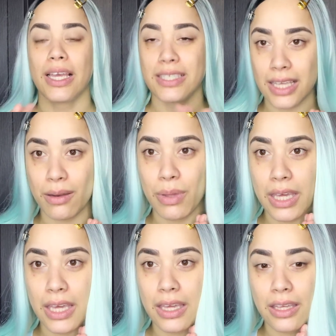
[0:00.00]
it's gonna
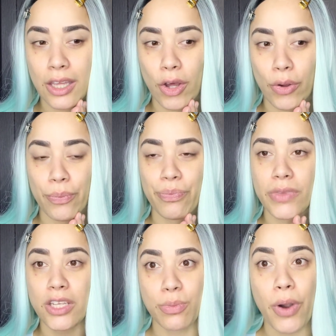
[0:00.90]
be, you know,
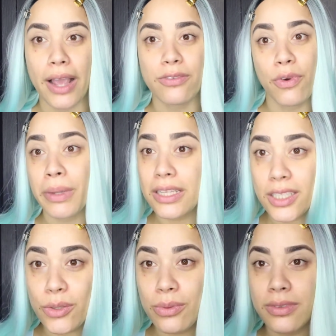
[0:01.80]
a surprise for me
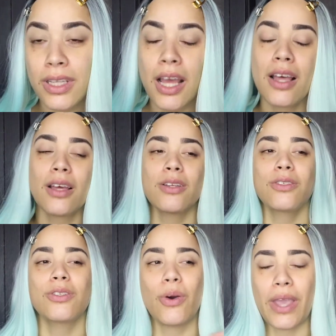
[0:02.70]
too.
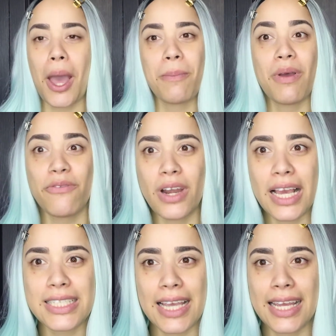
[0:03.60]
So yeah, I'm really
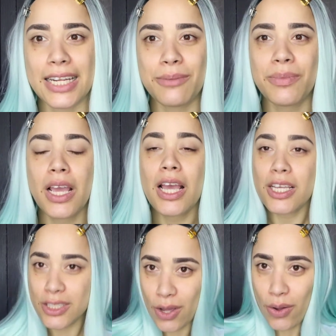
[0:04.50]
excited.
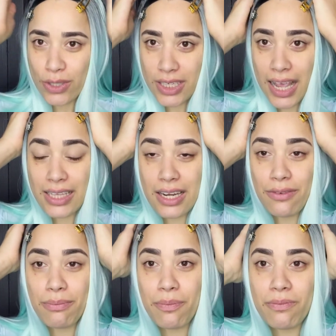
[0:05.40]
So today I
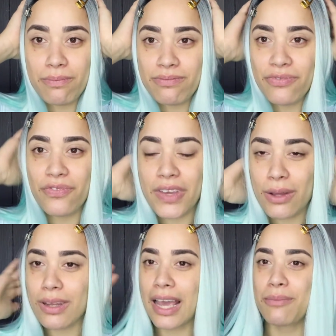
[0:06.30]
didn't
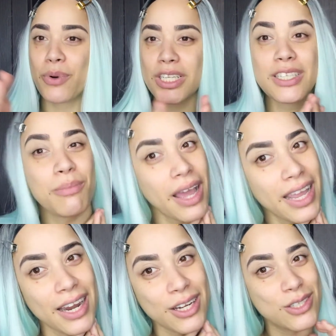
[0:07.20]
feel like brushing my
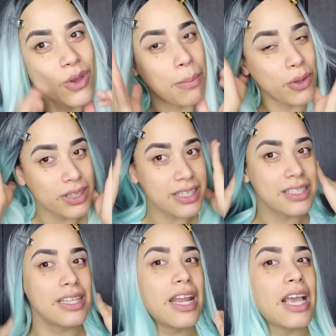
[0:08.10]
hair, so I put
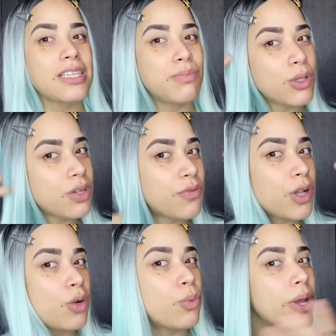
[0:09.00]
this nice
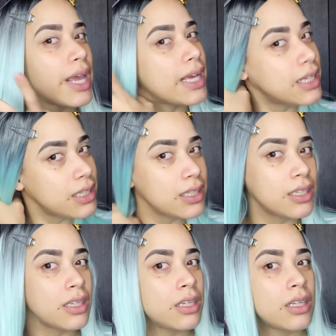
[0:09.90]
beautiful wig
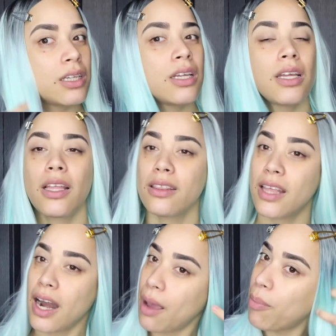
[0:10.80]

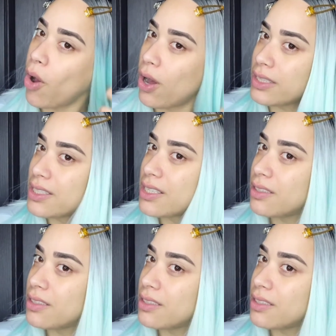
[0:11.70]
that I bought,